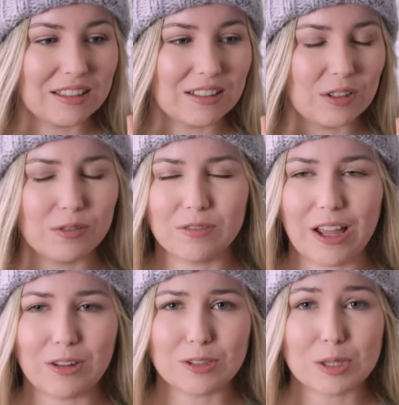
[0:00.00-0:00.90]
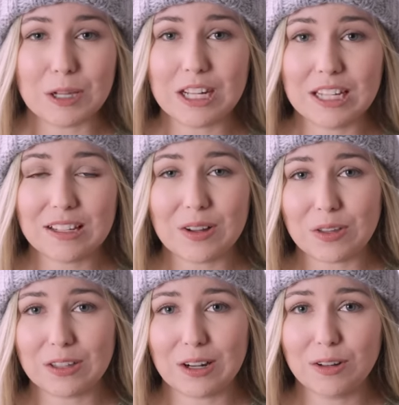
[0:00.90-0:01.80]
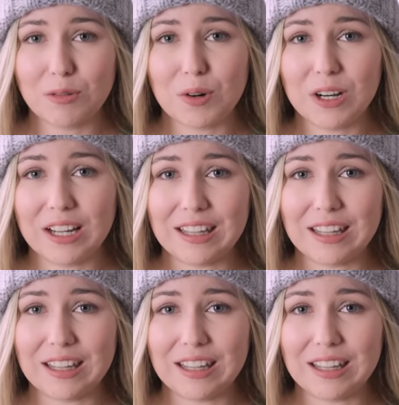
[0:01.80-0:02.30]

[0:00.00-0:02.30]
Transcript: or rather spinning all the yarn for it